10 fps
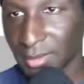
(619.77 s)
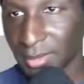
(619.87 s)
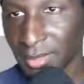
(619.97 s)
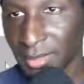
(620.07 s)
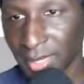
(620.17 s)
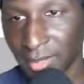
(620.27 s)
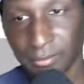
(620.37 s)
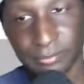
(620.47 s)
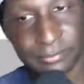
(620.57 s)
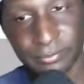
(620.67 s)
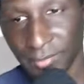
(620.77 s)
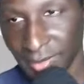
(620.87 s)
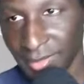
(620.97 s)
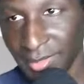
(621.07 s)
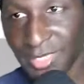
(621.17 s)
Yeah,
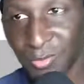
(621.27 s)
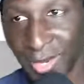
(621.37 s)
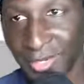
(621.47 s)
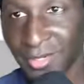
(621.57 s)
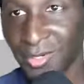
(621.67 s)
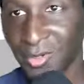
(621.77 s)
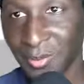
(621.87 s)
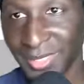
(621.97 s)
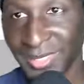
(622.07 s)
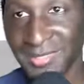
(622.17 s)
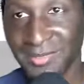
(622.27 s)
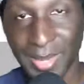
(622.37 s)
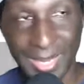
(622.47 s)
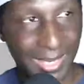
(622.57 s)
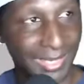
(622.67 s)
these right here are going to be in demand.
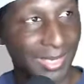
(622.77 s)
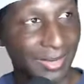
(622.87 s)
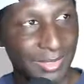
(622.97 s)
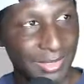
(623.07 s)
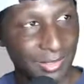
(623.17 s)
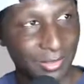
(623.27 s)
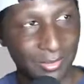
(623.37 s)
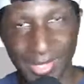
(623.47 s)
I guarantee you on that